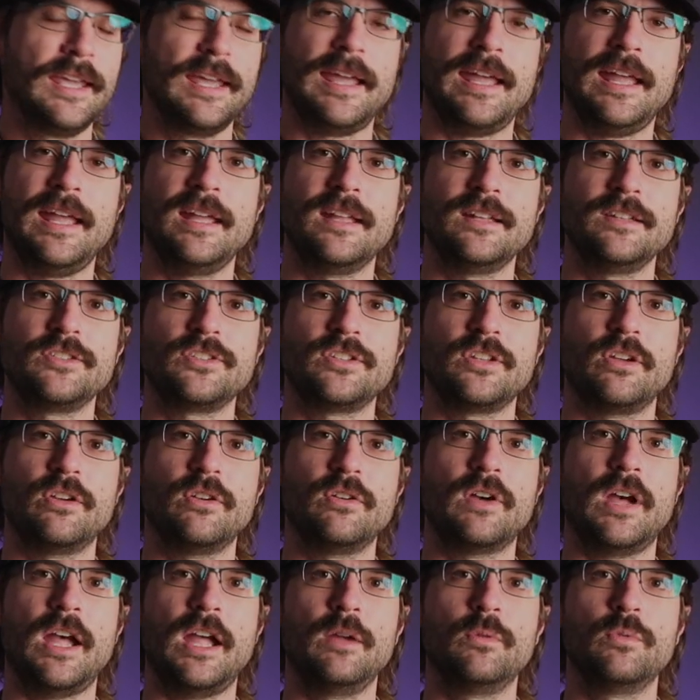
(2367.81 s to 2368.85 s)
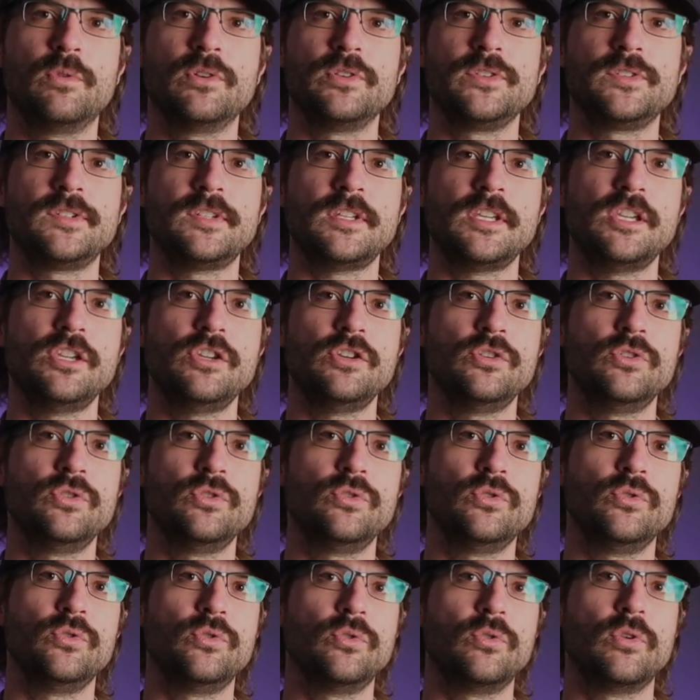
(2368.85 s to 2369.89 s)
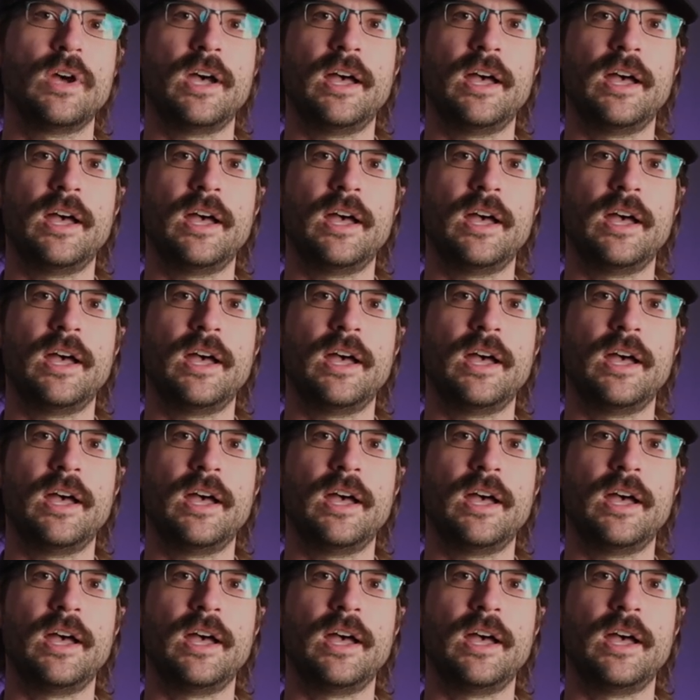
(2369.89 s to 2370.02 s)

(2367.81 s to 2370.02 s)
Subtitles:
And so I will see you